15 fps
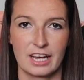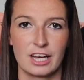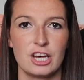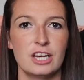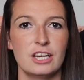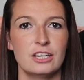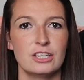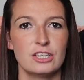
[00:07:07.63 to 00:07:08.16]

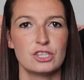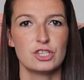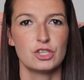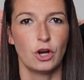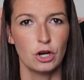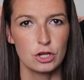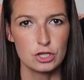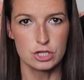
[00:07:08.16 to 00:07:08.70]
a
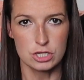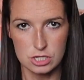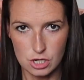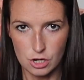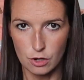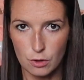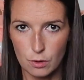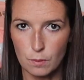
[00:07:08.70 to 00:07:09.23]
not
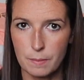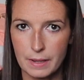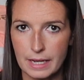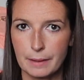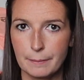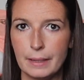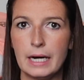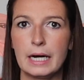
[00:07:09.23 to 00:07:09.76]
too
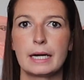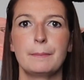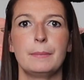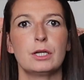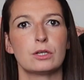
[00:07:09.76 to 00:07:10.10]
big a mug,